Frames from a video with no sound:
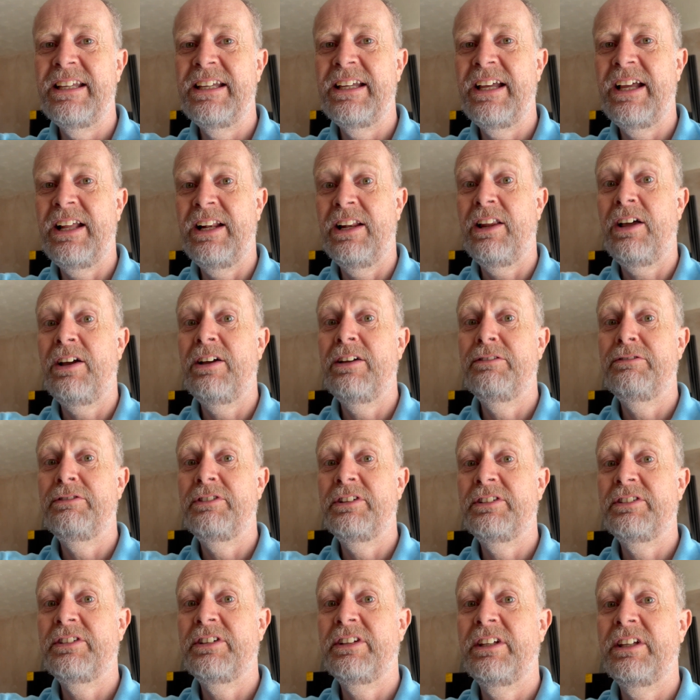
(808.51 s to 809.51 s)
a light
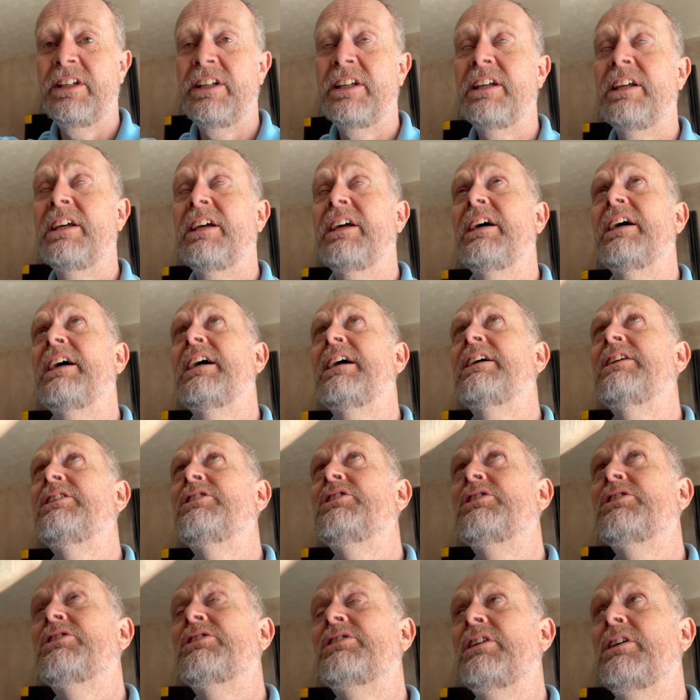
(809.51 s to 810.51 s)
fitting and
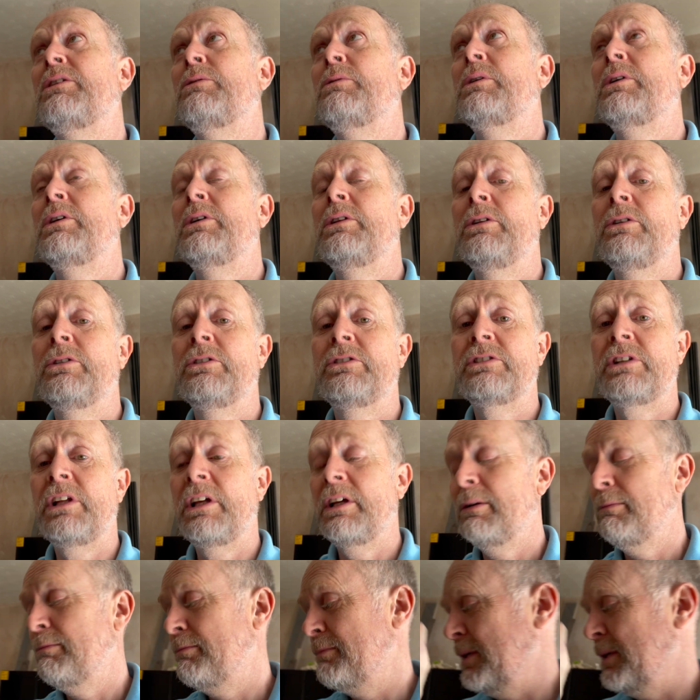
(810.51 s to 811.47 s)
just see what it looks like,